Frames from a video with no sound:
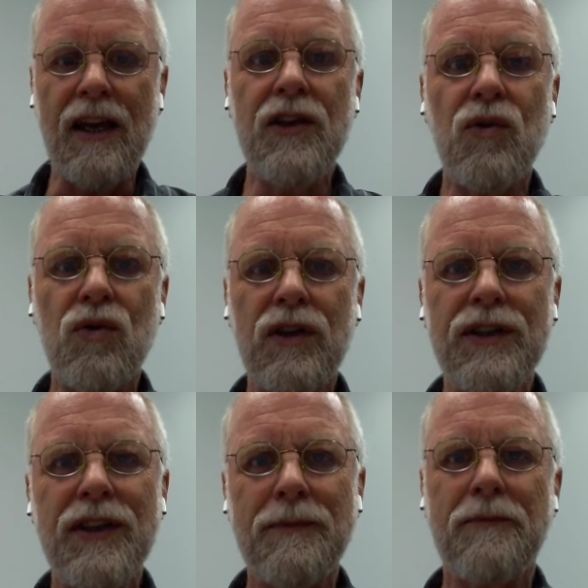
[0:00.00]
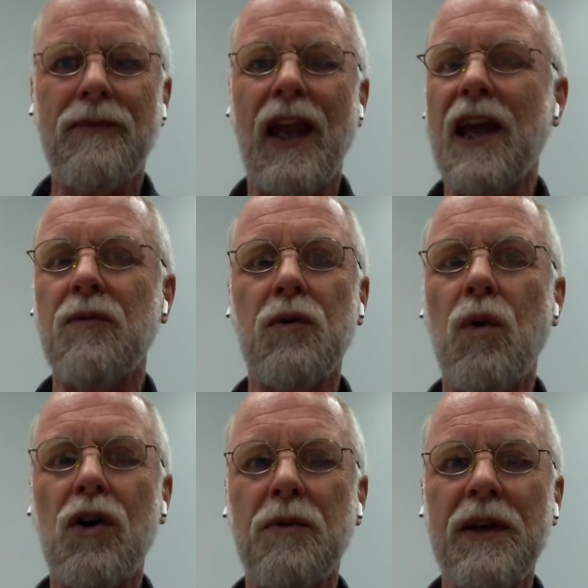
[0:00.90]
in Auckland, and we'd
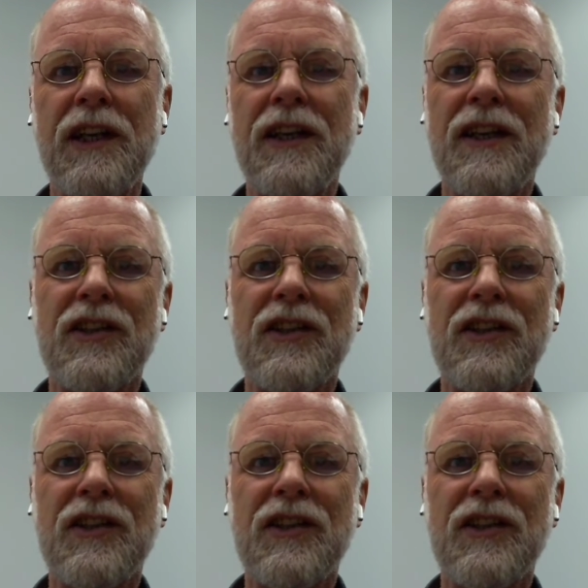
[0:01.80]
welcome any